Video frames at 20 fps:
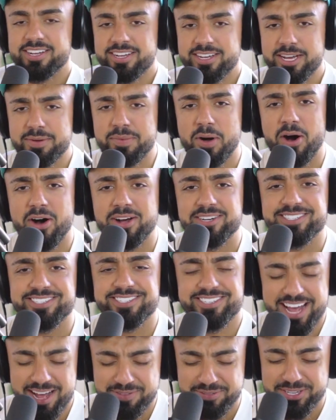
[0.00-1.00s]
Come
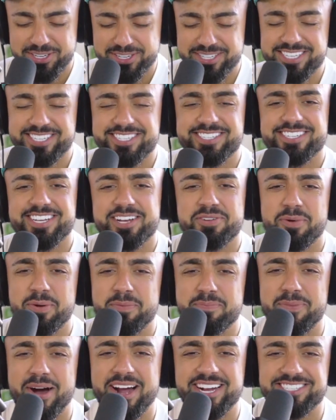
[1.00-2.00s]
on, have a look. It
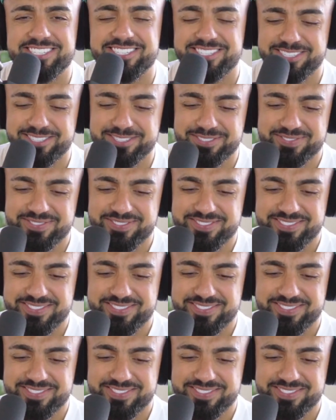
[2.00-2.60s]
won't bite you.